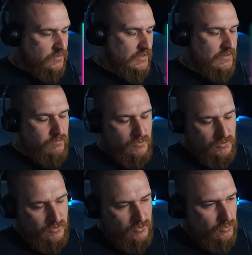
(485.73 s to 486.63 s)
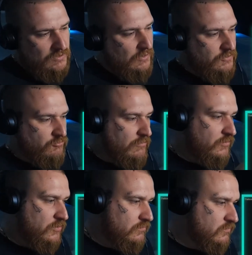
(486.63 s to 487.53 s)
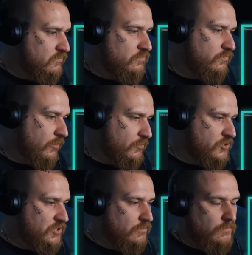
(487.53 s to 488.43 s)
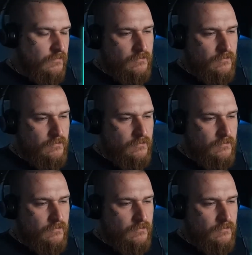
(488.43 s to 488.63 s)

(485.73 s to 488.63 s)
like we're gonna go down this river, proper chill.